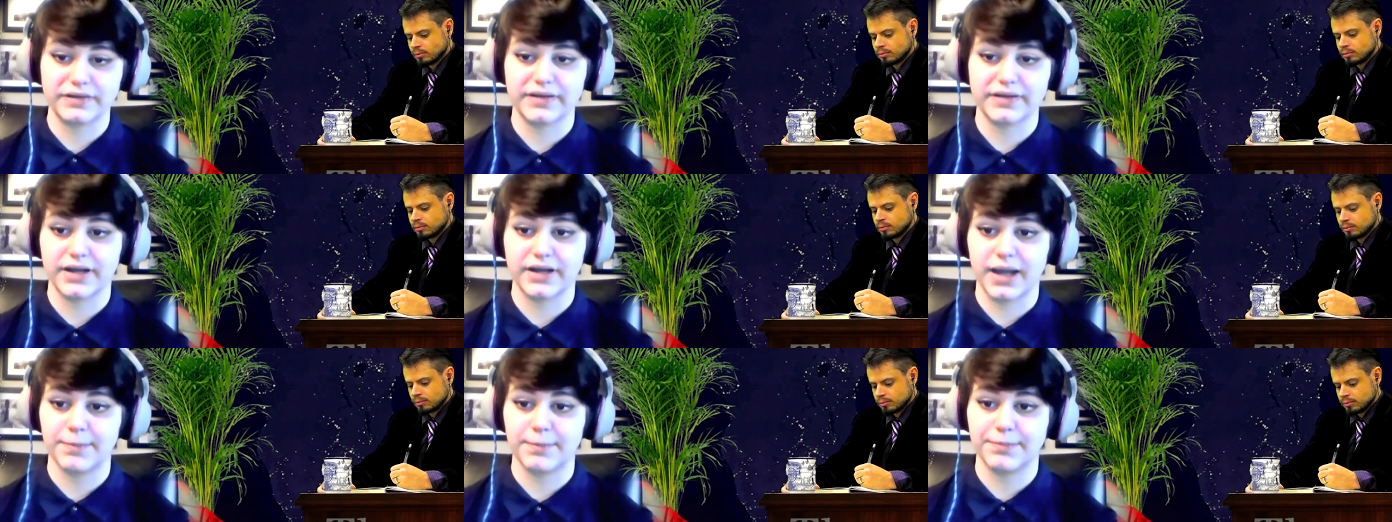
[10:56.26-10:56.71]
Speaker 1: I
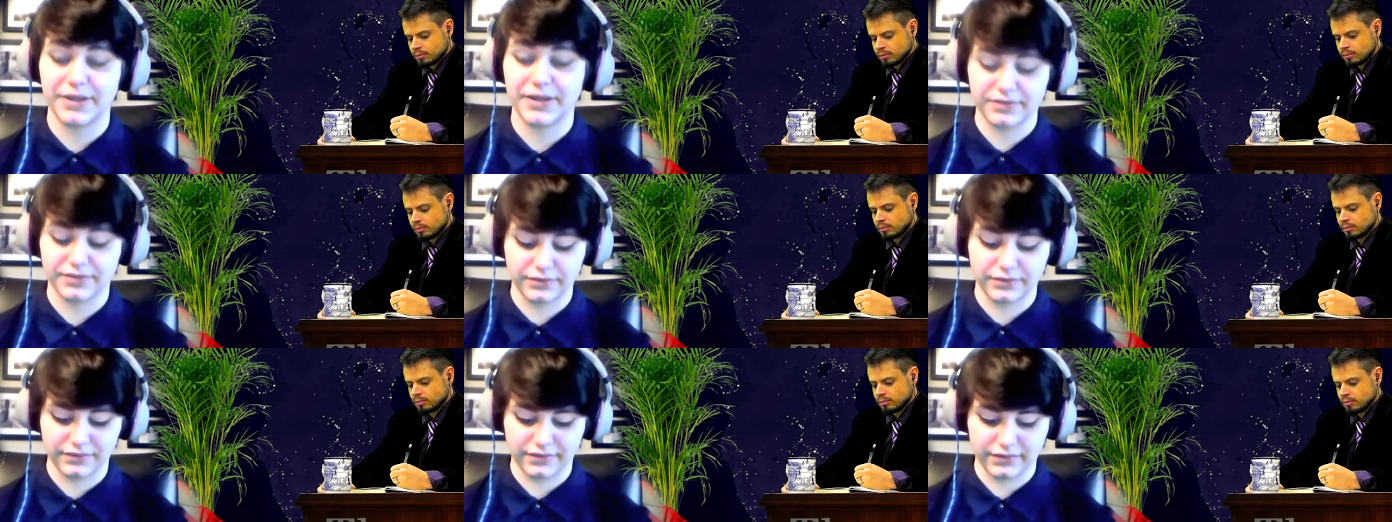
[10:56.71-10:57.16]
got
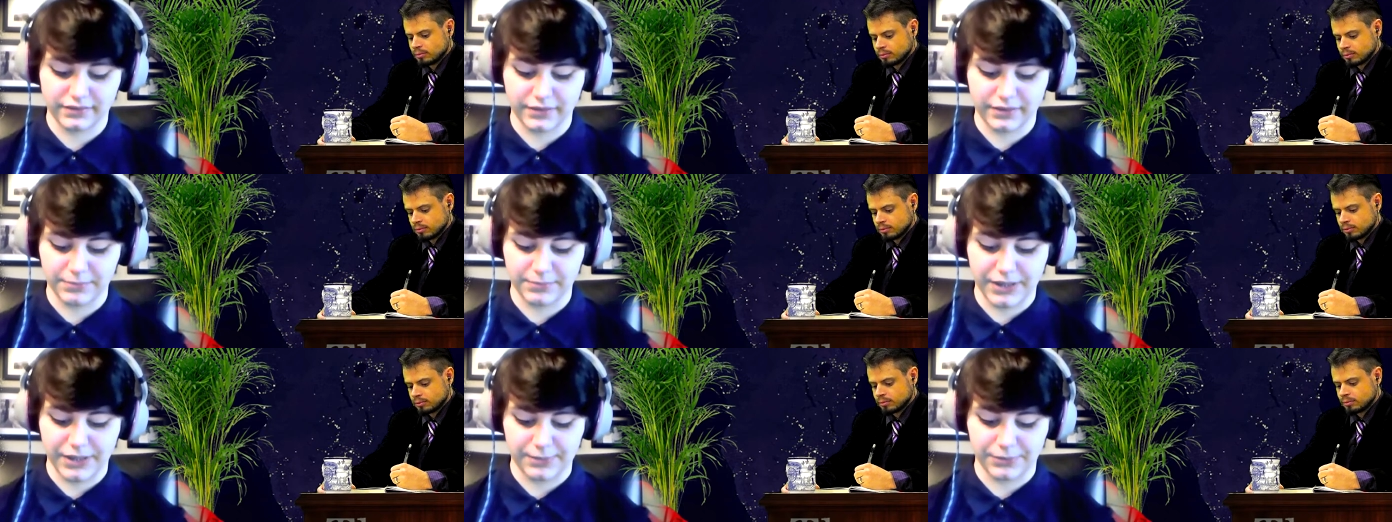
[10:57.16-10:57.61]
pencils and
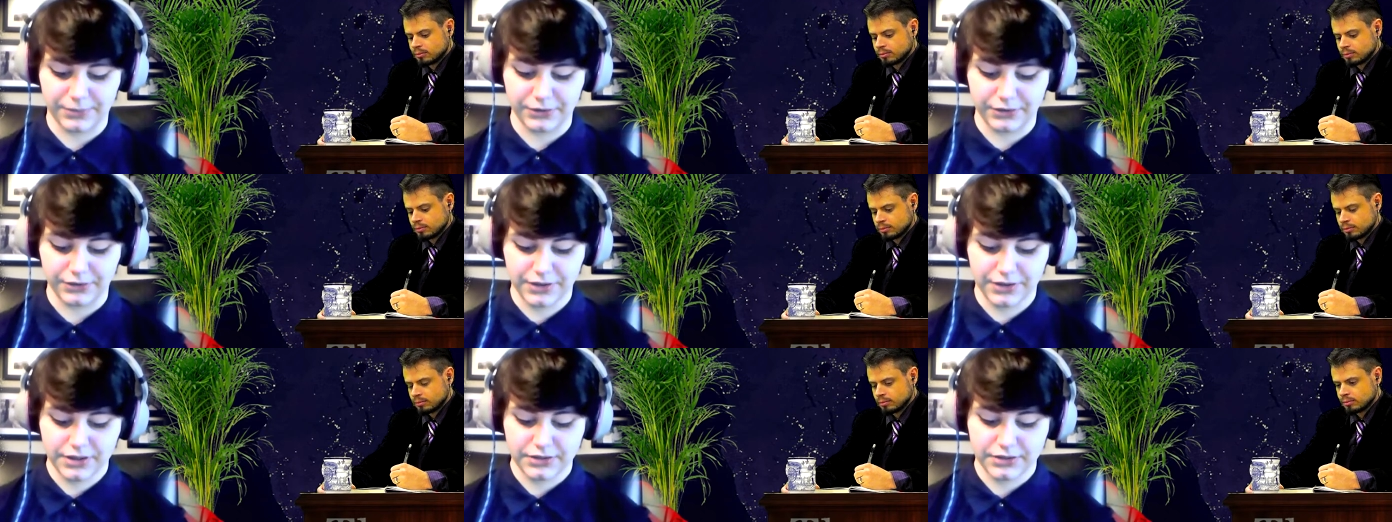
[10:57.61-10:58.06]
paper
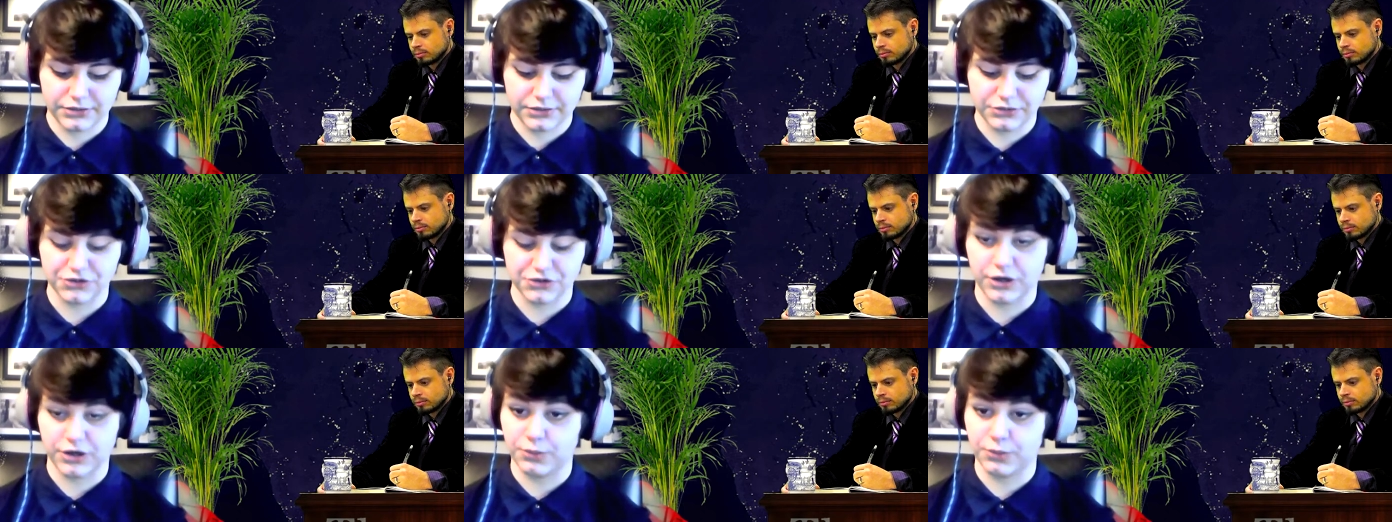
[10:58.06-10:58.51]
to
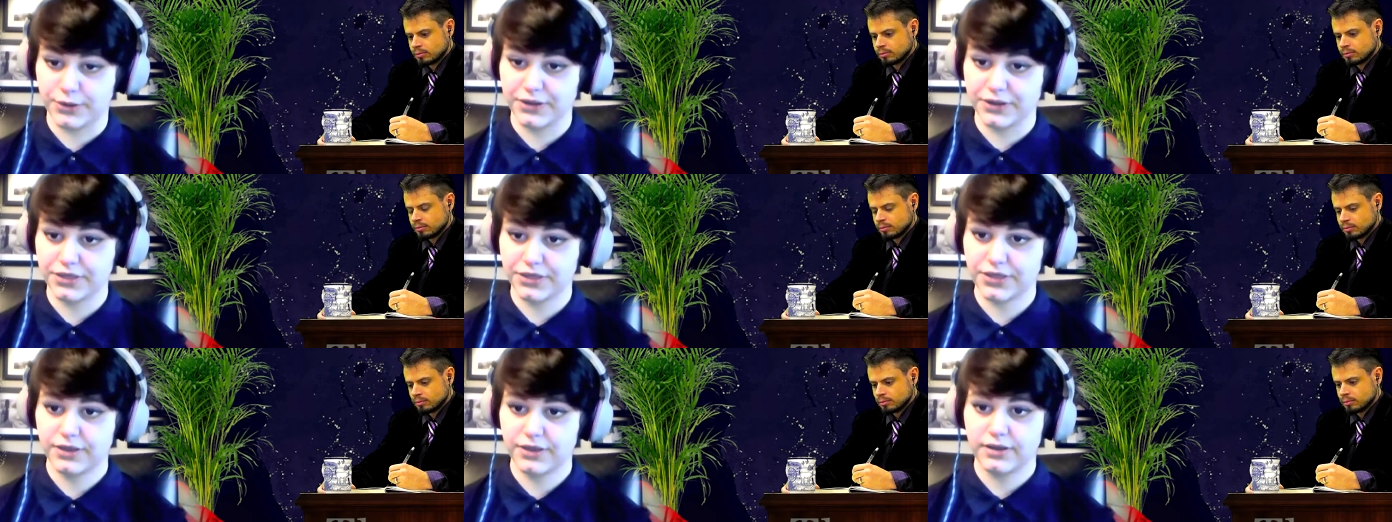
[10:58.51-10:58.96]
draw
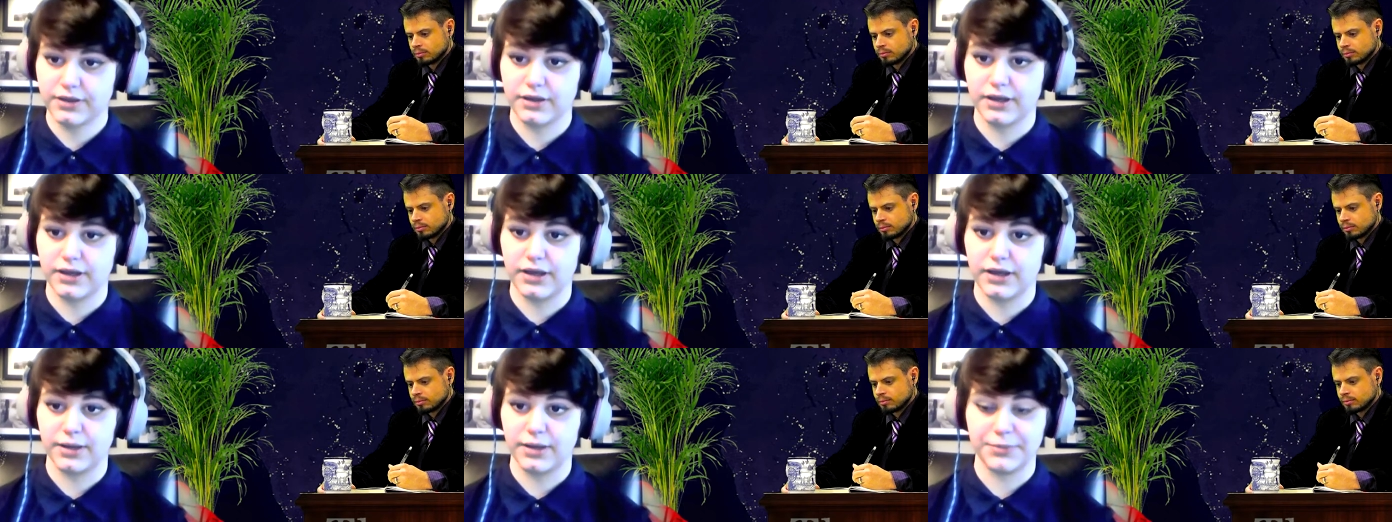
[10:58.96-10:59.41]
with
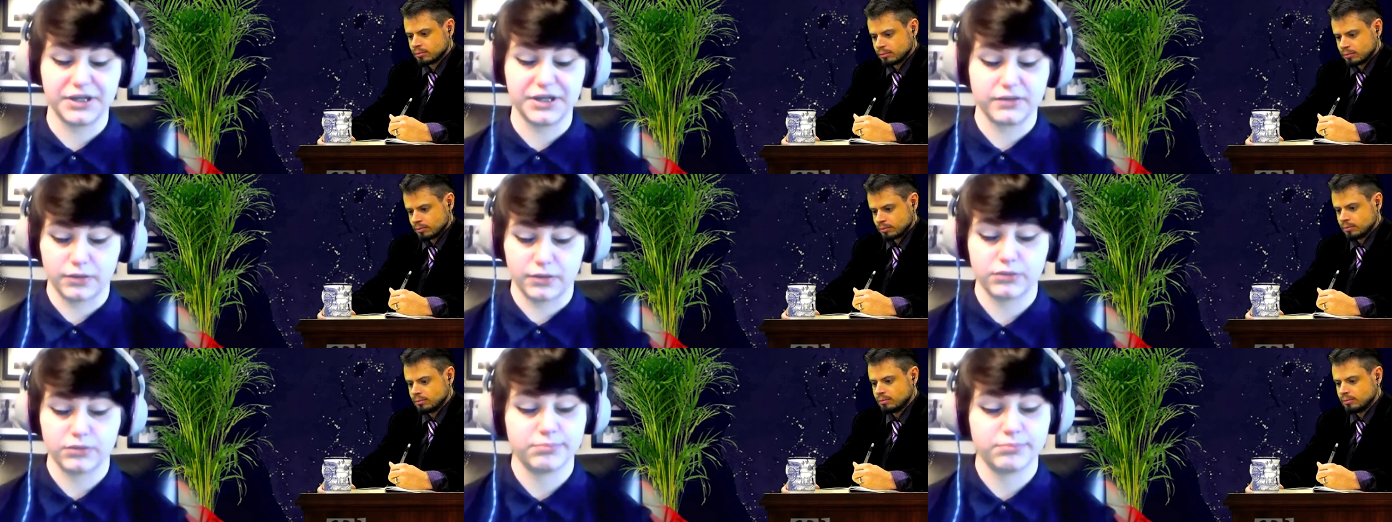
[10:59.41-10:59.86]
uh, because I
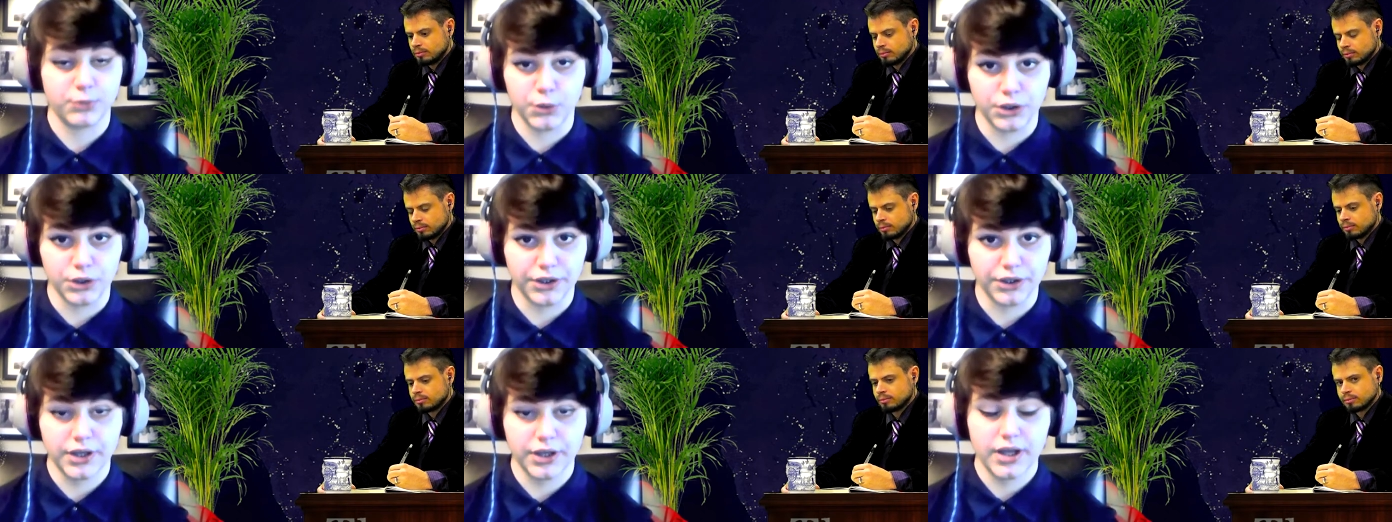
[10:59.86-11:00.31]
was mm-hmm.
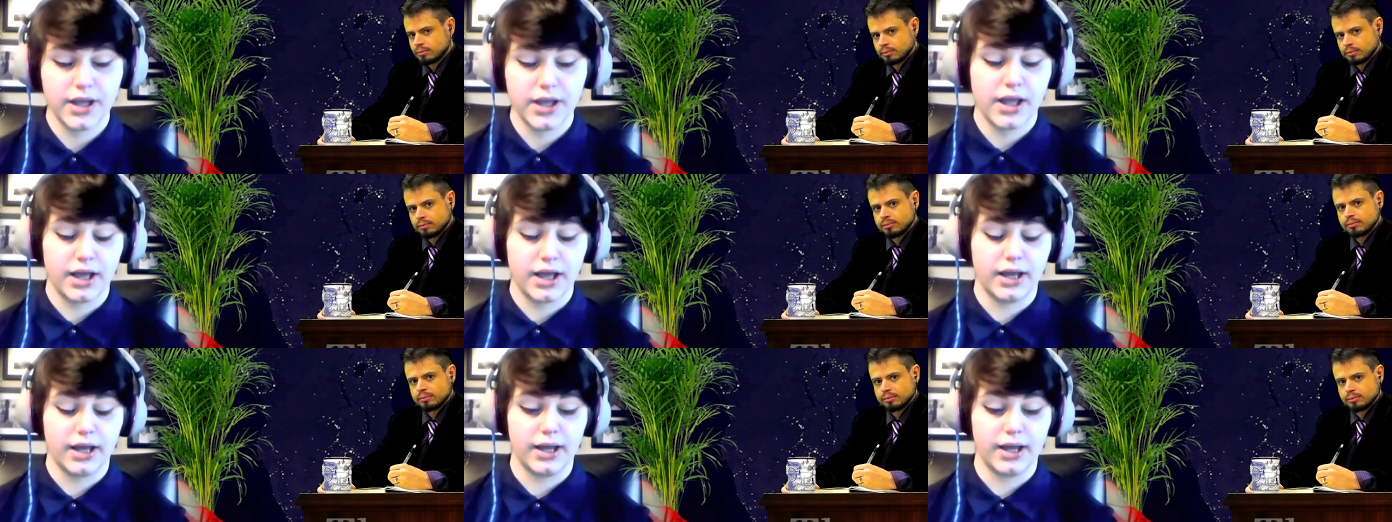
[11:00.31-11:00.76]
bored.
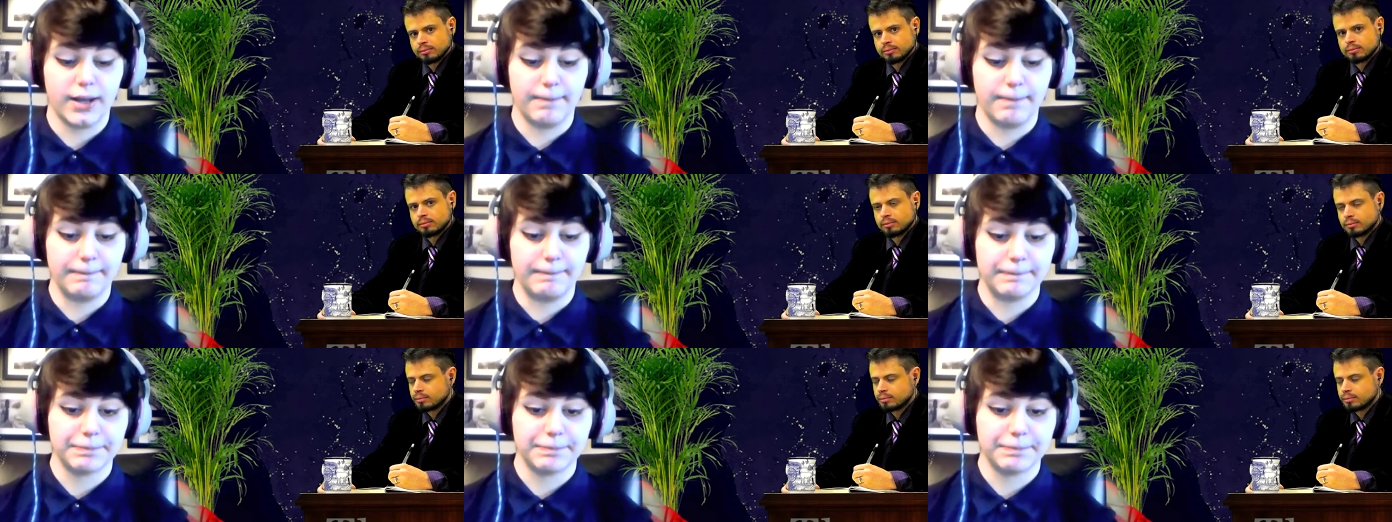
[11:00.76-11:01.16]
Um,